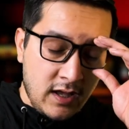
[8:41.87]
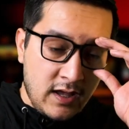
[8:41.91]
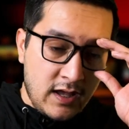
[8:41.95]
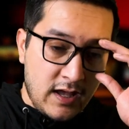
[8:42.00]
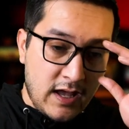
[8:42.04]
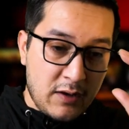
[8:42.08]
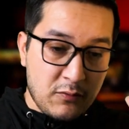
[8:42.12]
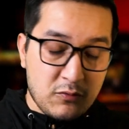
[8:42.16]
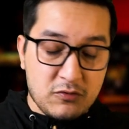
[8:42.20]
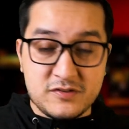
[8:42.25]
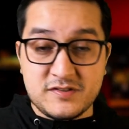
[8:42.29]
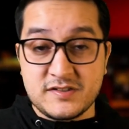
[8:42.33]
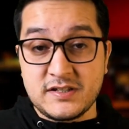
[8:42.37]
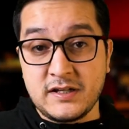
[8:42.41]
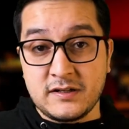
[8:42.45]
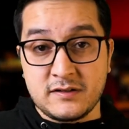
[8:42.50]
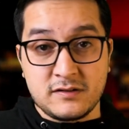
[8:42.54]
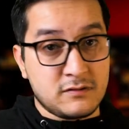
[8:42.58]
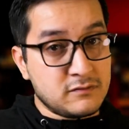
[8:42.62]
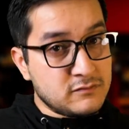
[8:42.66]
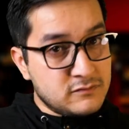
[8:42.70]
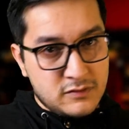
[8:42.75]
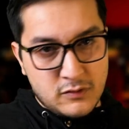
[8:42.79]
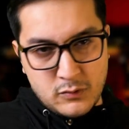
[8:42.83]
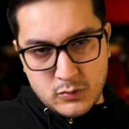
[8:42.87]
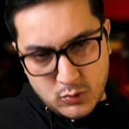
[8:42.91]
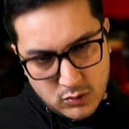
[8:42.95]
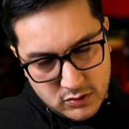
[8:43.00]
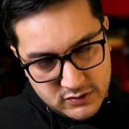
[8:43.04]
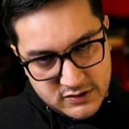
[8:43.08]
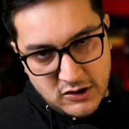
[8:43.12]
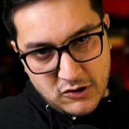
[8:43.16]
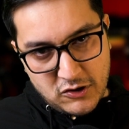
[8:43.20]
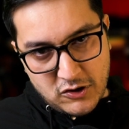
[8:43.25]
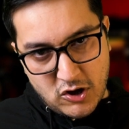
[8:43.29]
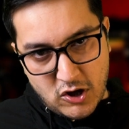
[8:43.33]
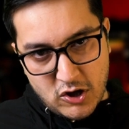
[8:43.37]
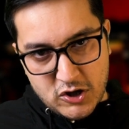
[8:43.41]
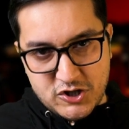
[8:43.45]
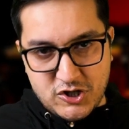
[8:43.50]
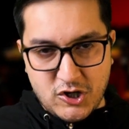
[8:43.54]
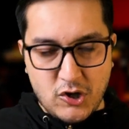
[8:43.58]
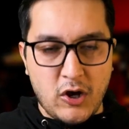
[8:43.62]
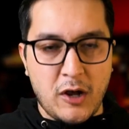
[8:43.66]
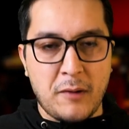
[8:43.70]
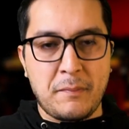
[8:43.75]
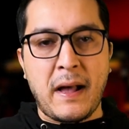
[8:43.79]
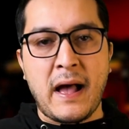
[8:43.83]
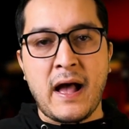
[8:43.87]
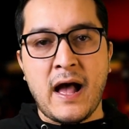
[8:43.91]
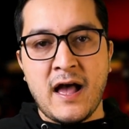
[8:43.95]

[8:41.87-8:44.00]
And we'll see. Will Derek Carr show up?